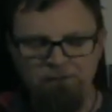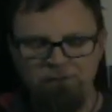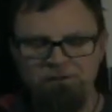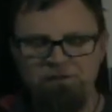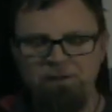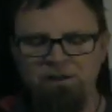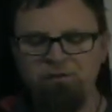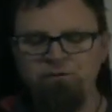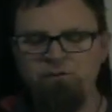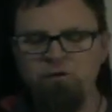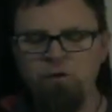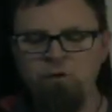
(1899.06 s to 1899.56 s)

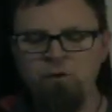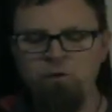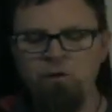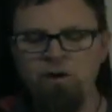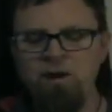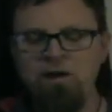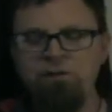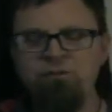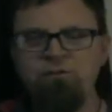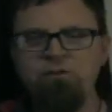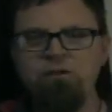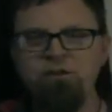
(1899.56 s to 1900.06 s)
Dig Two
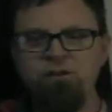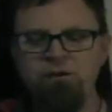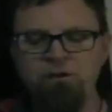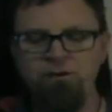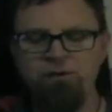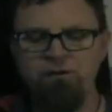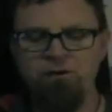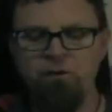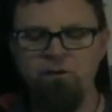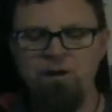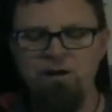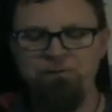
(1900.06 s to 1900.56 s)
Graves,
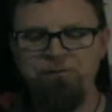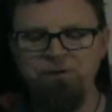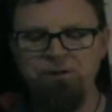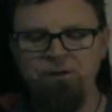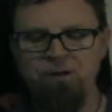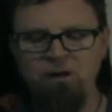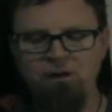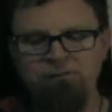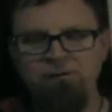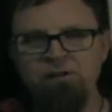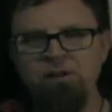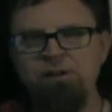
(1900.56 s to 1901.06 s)
the graphic
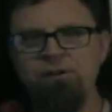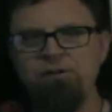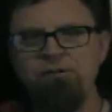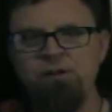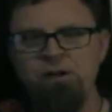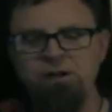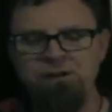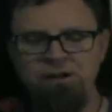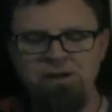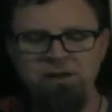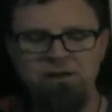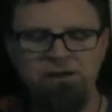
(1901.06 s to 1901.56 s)
novel, is
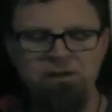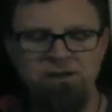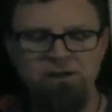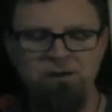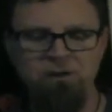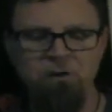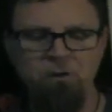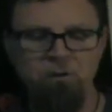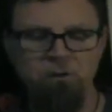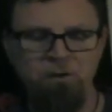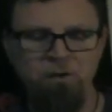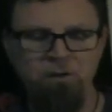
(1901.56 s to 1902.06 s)
on
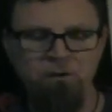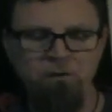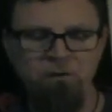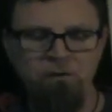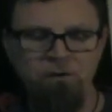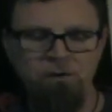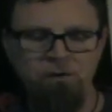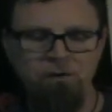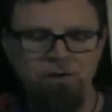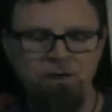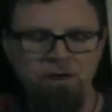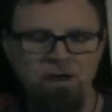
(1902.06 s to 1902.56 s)

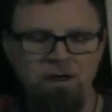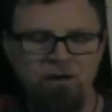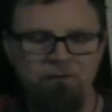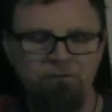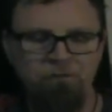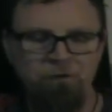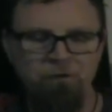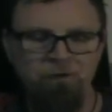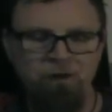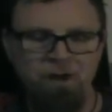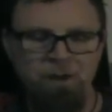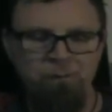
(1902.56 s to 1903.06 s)
Indiegogo.
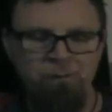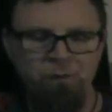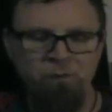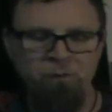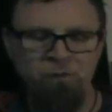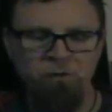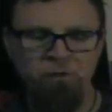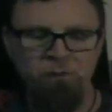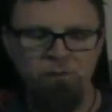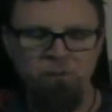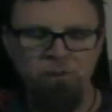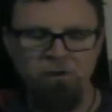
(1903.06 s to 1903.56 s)
After a
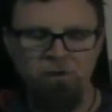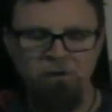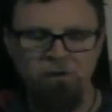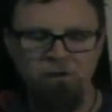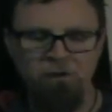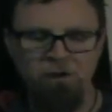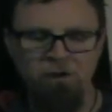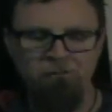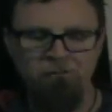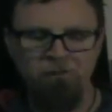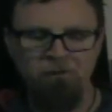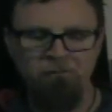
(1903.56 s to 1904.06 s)
brutal
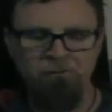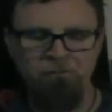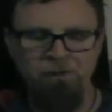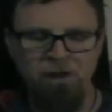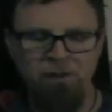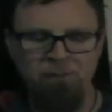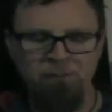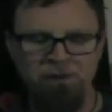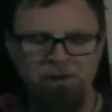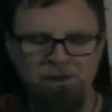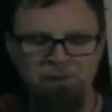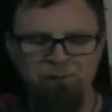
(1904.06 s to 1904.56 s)
murder of her
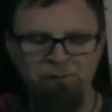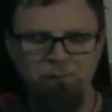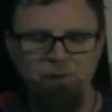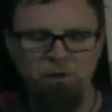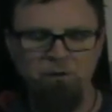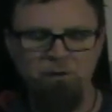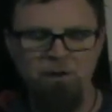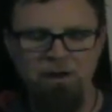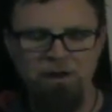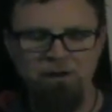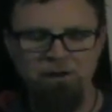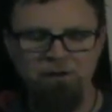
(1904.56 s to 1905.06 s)
family,
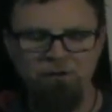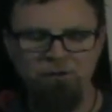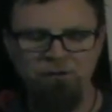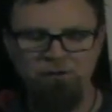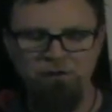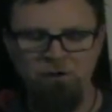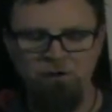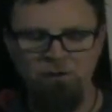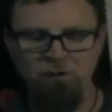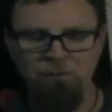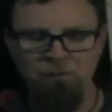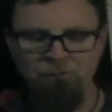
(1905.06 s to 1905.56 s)
Miranda
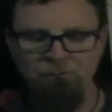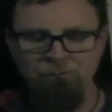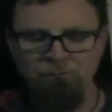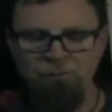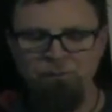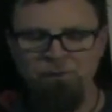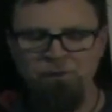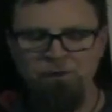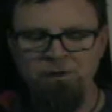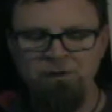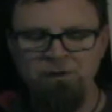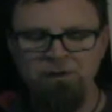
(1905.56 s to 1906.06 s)
Stone
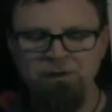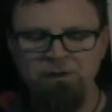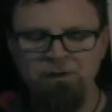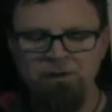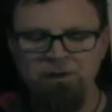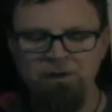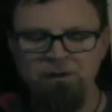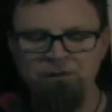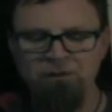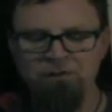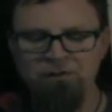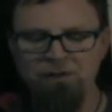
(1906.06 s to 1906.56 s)

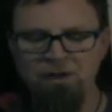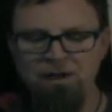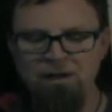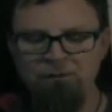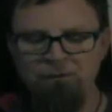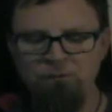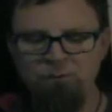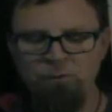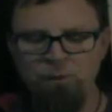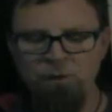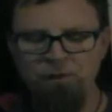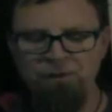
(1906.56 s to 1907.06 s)
is
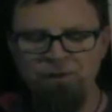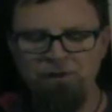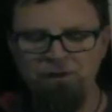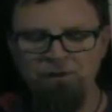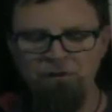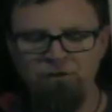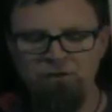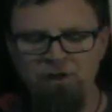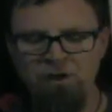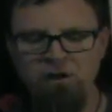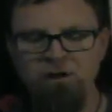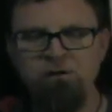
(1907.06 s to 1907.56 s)
left with a
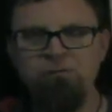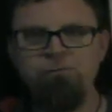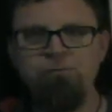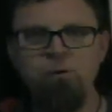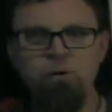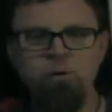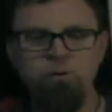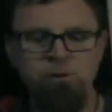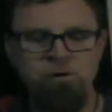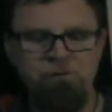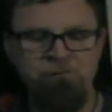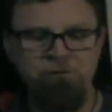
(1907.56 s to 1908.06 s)
desire
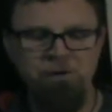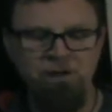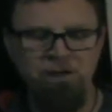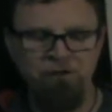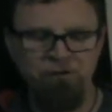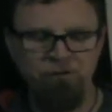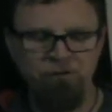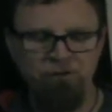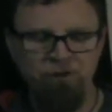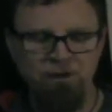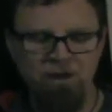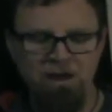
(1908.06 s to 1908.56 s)
for
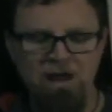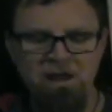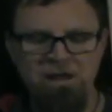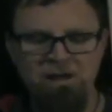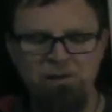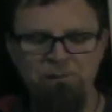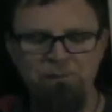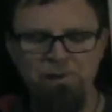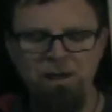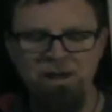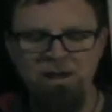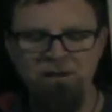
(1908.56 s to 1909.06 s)
revenge.
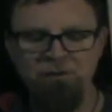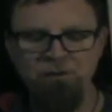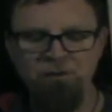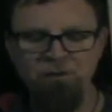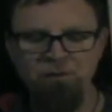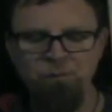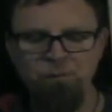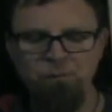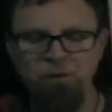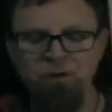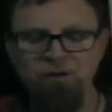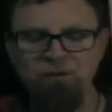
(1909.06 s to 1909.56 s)
80
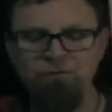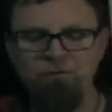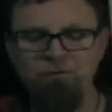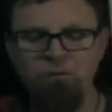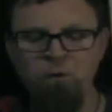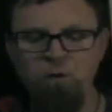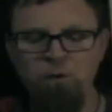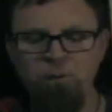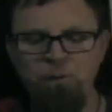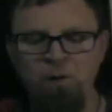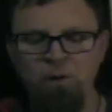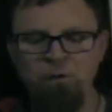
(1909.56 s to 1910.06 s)
pages plus
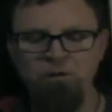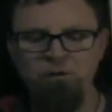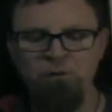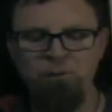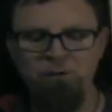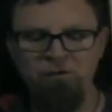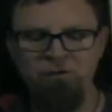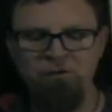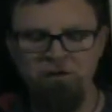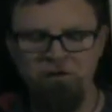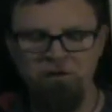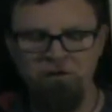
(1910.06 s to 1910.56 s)
four bonus
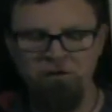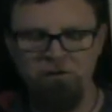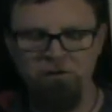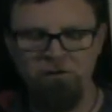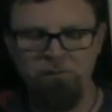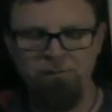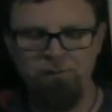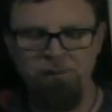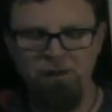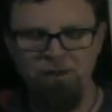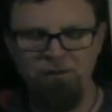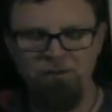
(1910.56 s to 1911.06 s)
material
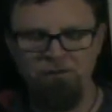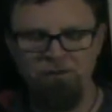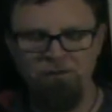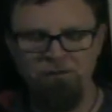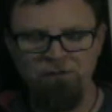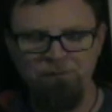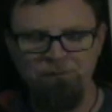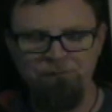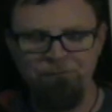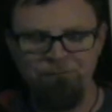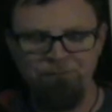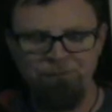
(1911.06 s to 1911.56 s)

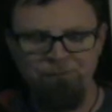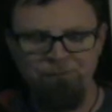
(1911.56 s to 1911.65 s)
pages.